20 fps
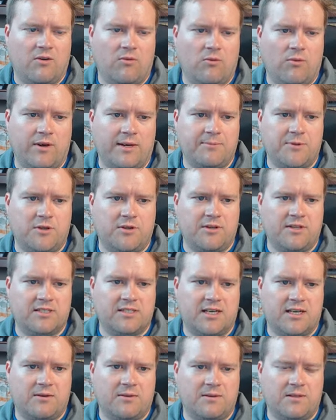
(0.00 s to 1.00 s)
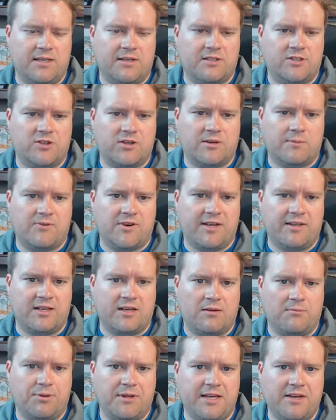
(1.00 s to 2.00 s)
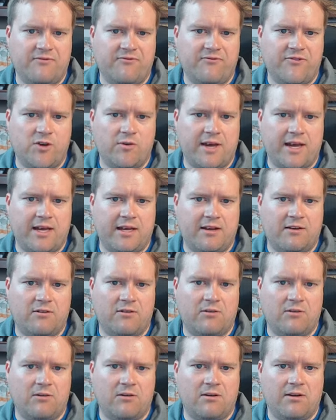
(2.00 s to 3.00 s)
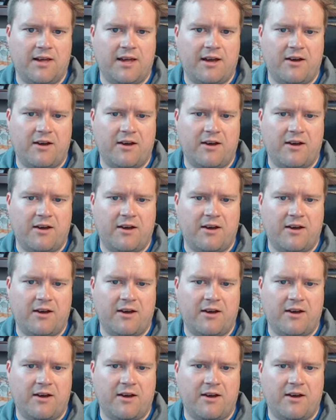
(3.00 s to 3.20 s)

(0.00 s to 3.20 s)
When I'm doing this document now, it's trying to provide the complete view angle